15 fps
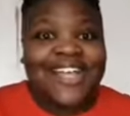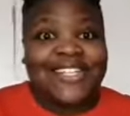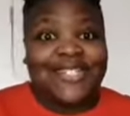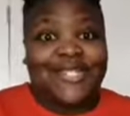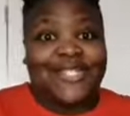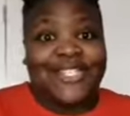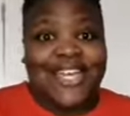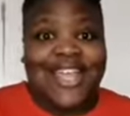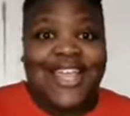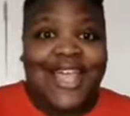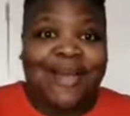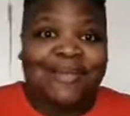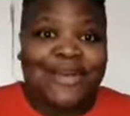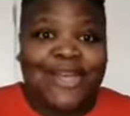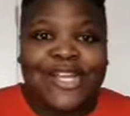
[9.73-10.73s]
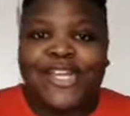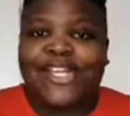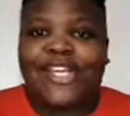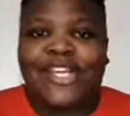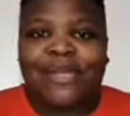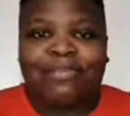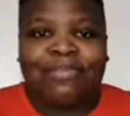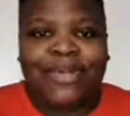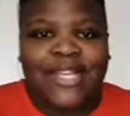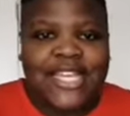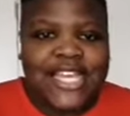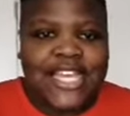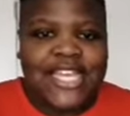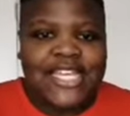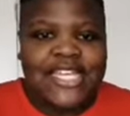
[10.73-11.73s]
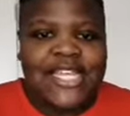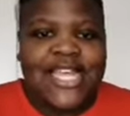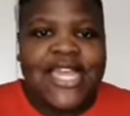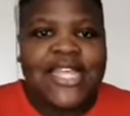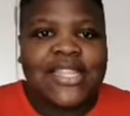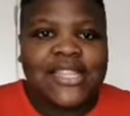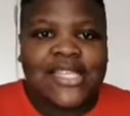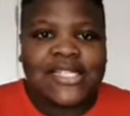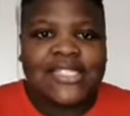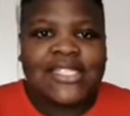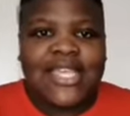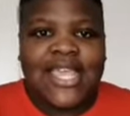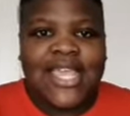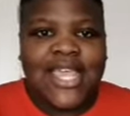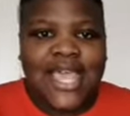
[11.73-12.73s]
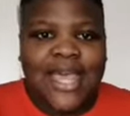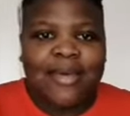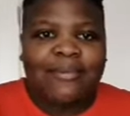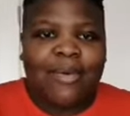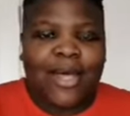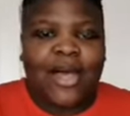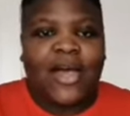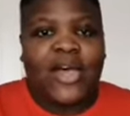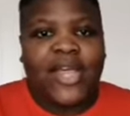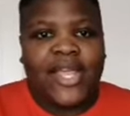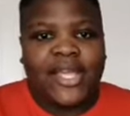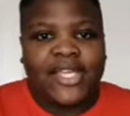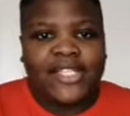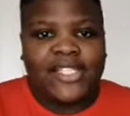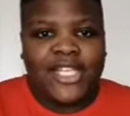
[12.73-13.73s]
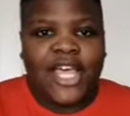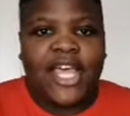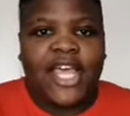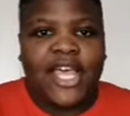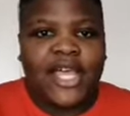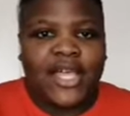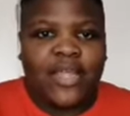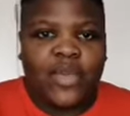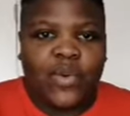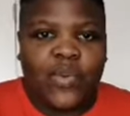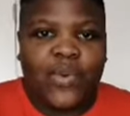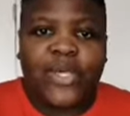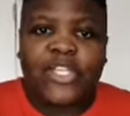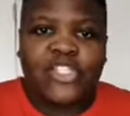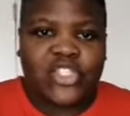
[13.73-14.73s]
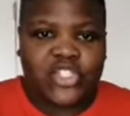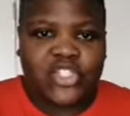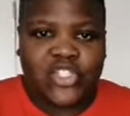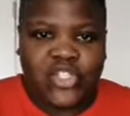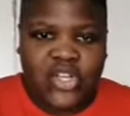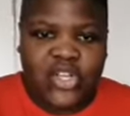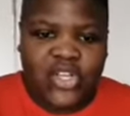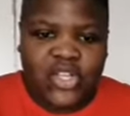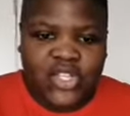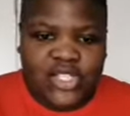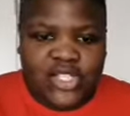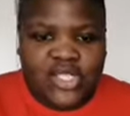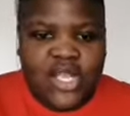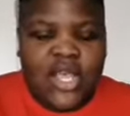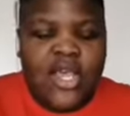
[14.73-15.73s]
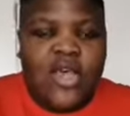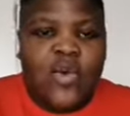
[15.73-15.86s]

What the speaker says: So today I'm gonna play the TMI tag questions